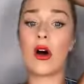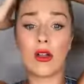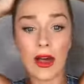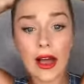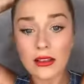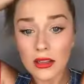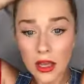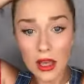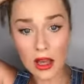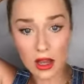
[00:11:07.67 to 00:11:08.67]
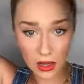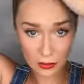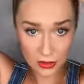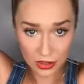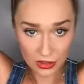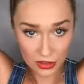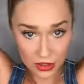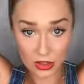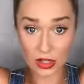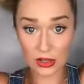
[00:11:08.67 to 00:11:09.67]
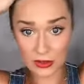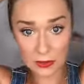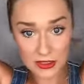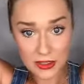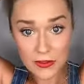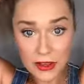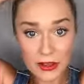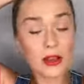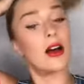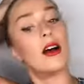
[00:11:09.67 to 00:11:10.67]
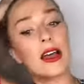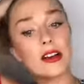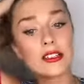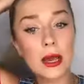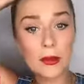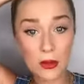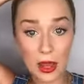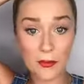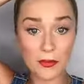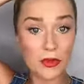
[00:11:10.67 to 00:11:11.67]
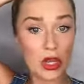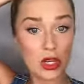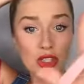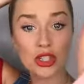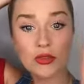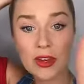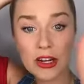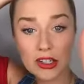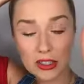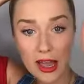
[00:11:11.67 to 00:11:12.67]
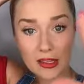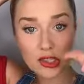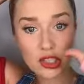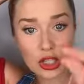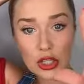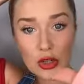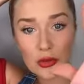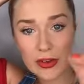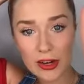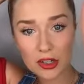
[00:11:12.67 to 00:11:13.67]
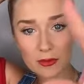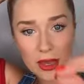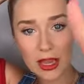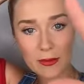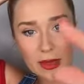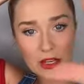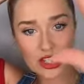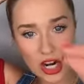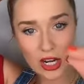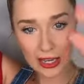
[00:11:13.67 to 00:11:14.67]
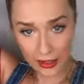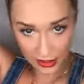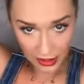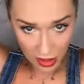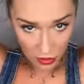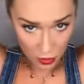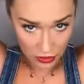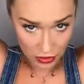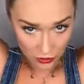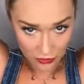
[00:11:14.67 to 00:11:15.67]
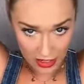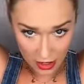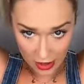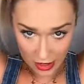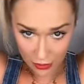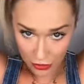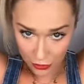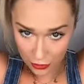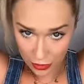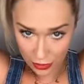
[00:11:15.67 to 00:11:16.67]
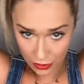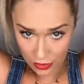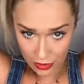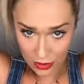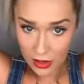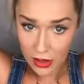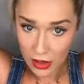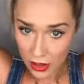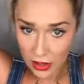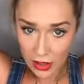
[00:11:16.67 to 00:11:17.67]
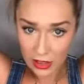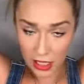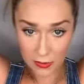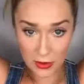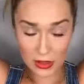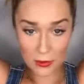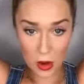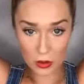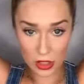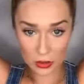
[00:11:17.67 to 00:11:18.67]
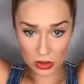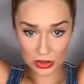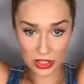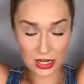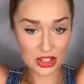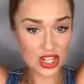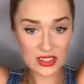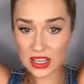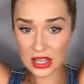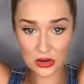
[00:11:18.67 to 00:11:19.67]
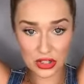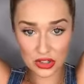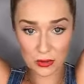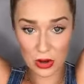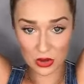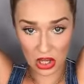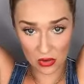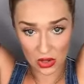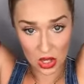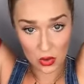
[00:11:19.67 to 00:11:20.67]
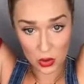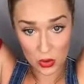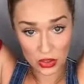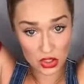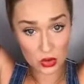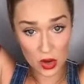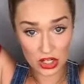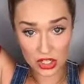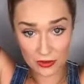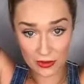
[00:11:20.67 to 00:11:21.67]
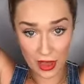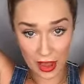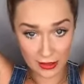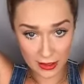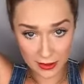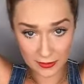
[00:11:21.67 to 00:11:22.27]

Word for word: to all that, um, to, to your specific uh, hair type. Okay, two fingers, guys, two fingers, baby shark it. We're going to feed our hair through, keeping the Ponyo close to your head, just like the original Ponyo. We're going to squash her flat,